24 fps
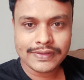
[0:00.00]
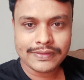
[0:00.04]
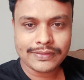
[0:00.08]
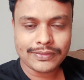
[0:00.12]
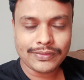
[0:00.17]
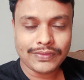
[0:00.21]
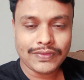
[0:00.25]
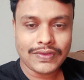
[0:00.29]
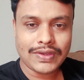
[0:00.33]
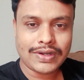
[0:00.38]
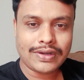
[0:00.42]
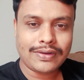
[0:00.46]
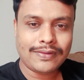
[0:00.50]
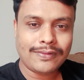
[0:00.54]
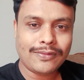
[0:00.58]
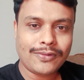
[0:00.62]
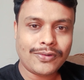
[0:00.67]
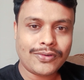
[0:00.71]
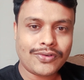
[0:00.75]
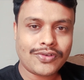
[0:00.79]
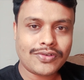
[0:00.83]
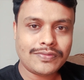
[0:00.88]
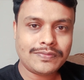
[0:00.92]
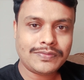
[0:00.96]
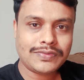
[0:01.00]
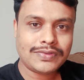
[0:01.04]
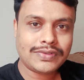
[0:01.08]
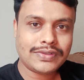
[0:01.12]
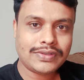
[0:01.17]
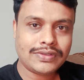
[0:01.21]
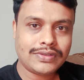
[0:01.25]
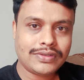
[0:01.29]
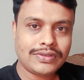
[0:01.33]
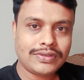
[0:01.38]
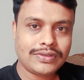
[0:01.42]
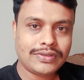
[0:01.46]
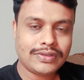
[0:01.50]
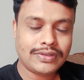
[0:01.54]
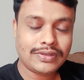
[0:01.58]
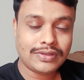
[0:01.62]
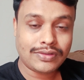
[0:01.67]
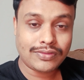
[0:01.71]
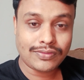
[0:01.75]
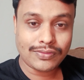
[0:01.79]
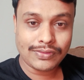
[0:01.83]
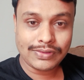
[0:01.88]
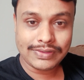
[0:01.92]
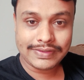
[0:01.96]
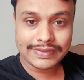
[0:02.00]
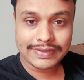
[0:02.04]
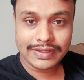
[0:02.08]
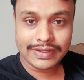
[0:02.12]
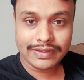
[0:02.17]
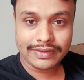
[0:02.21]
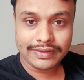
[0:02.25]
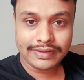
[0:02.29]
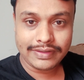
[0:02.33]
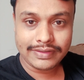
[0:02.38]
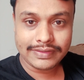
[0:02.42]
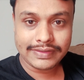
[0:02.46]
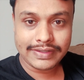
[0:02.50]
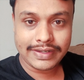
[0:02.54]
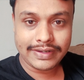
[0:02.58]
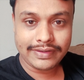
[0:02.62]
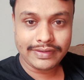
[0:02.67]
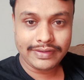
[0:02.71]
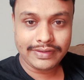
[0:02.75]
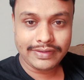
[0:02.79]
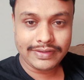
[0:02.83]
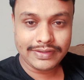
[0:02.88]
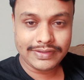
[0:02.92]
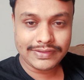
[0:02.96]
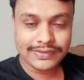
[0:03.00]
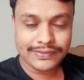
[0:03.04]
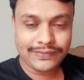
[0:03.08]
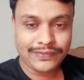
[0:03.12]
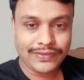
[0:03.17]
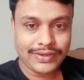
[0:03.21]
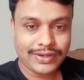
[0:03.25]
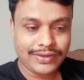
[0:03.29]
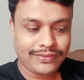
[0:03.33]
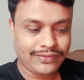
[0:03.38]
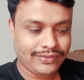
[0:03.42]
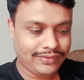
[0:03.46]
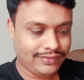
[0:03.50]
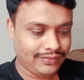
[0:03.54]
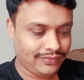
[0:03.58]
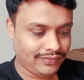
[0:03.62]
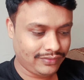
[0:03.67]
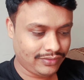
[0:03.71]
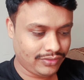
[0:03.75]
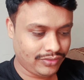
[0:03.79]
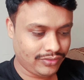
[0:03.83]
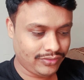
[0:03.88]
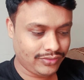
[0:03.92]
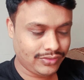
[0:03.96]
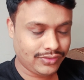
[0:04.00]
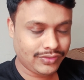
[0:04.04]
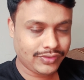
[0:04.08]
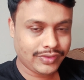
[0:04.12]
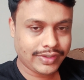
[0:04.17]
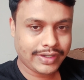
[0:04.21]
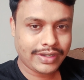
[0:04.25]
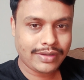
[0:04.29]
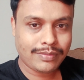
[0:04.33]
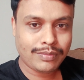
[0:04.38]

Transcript: So there are a lot of tools, techniques, and it is a very huge area.